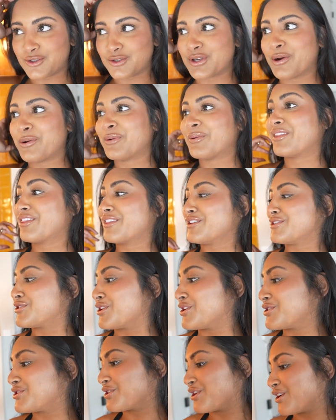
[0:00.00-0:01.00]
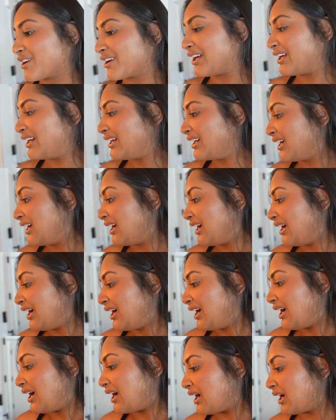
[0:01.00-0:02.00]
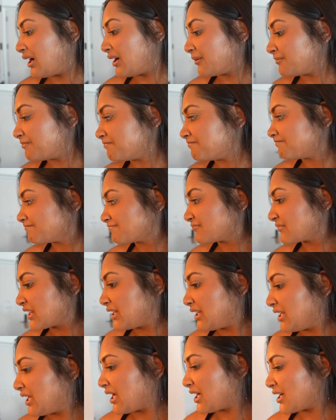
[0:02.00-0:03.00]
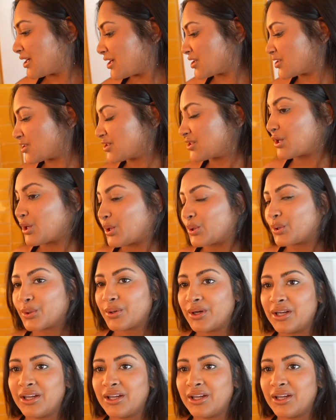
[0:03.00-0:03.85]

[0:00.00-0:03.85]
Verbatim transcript: use it with the charger on it. Um, yeah, so